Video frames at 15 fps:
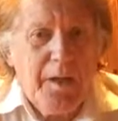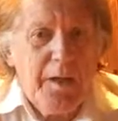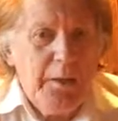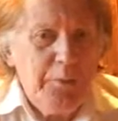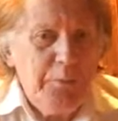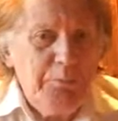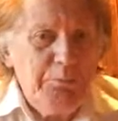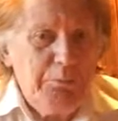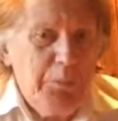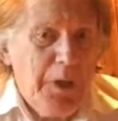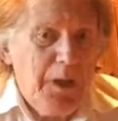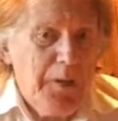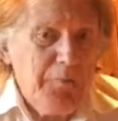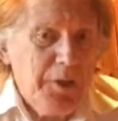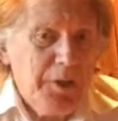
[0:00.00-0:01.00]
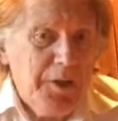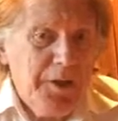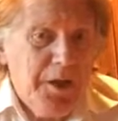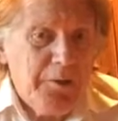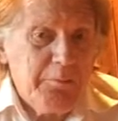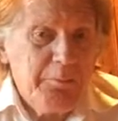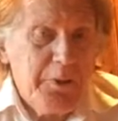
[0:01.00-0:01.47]
I'm not a
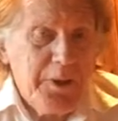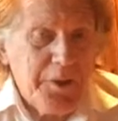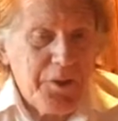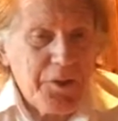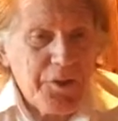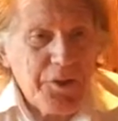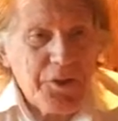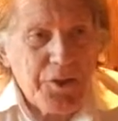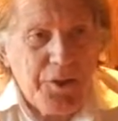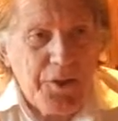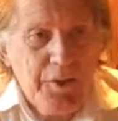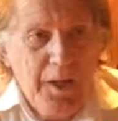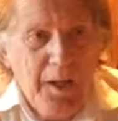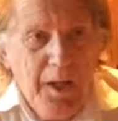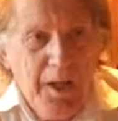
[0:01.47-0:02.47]
young person, so